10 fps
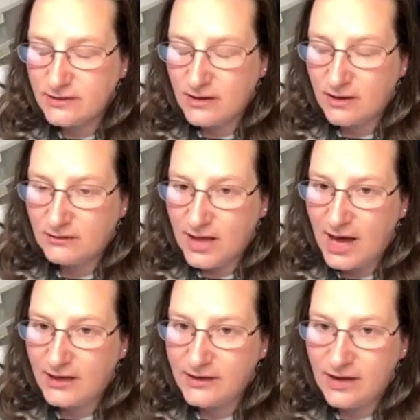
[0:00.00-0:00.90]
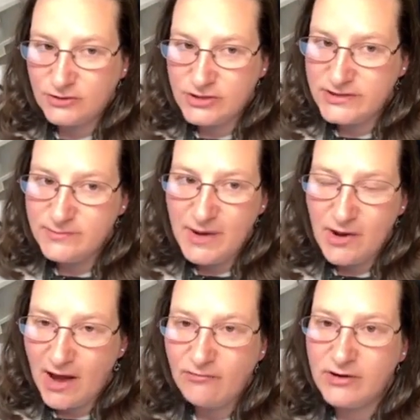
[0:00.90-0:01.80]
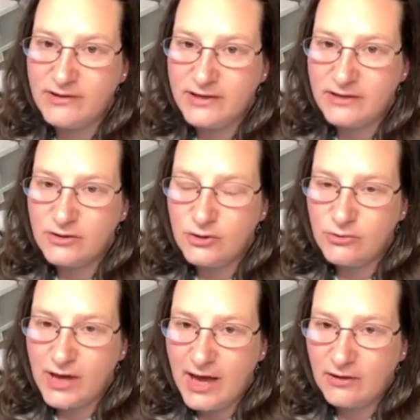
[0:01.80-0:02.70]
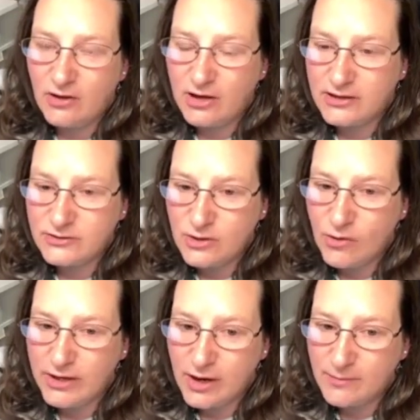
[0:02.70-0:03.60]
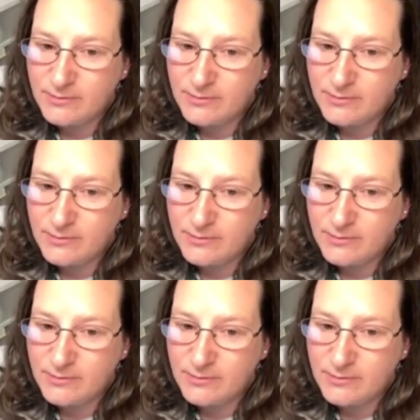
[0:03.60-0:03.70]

a lot, just about everything in the new catalog is going up.